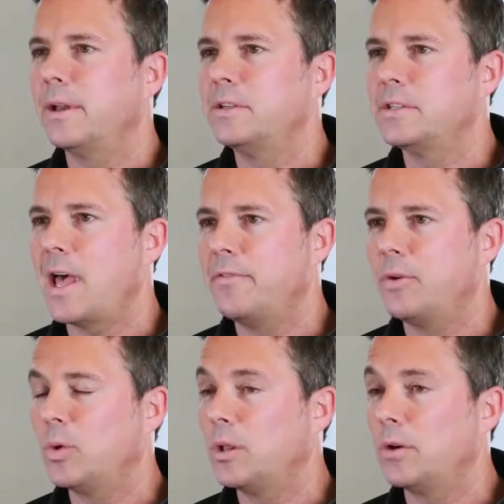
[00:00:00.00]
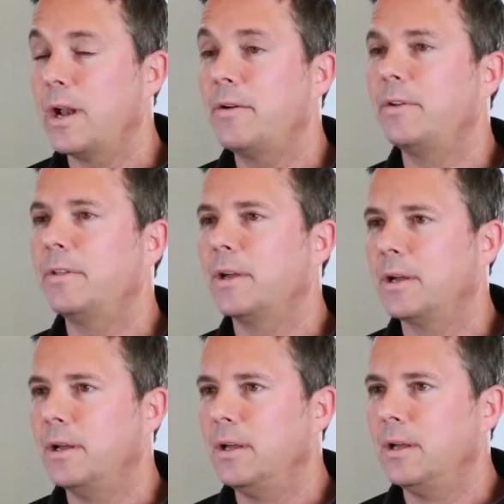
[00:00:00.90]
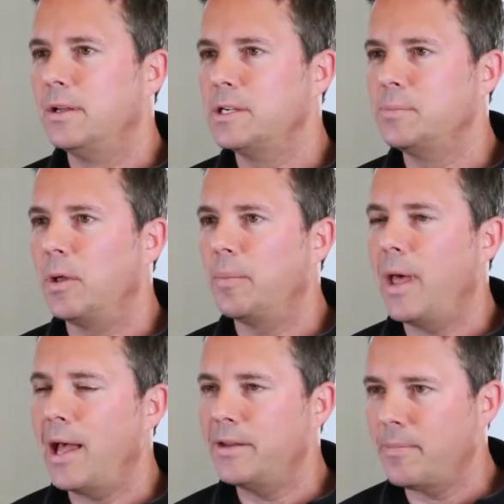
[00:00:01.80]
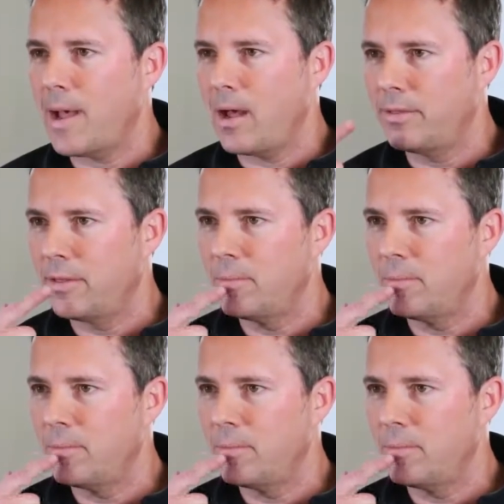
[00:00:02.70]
and just having to relearn everything. Simple hand and mouth